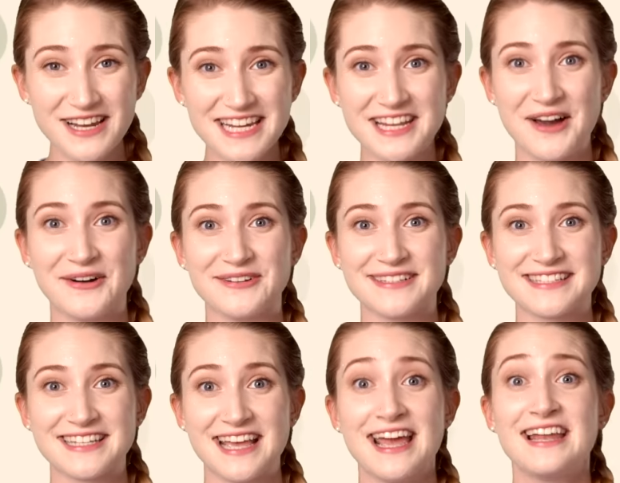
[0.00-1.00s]
videos.
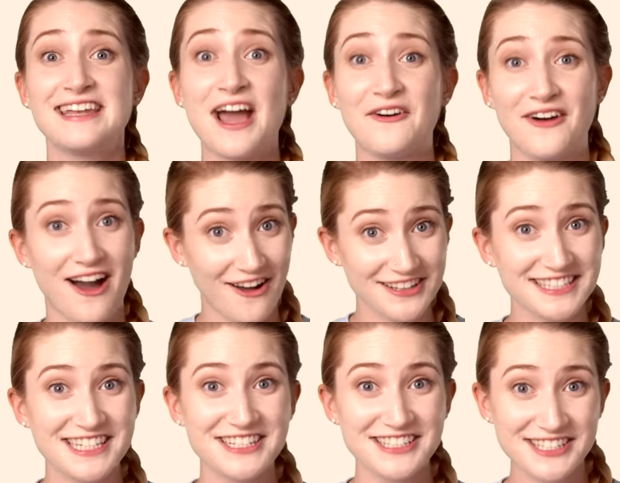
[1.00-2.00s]
Now, I'll
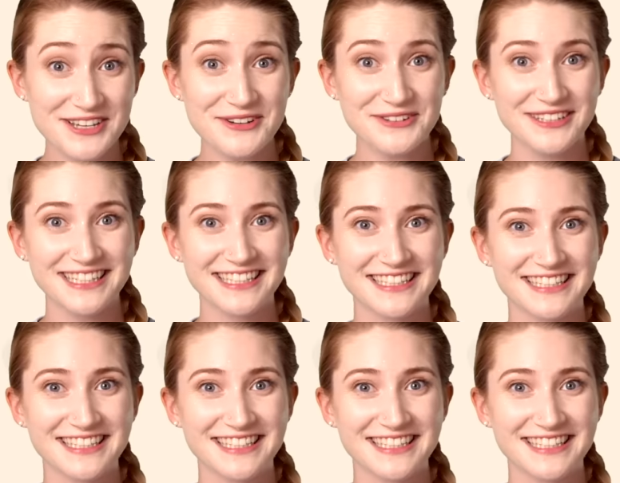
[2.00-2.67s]
see you soon!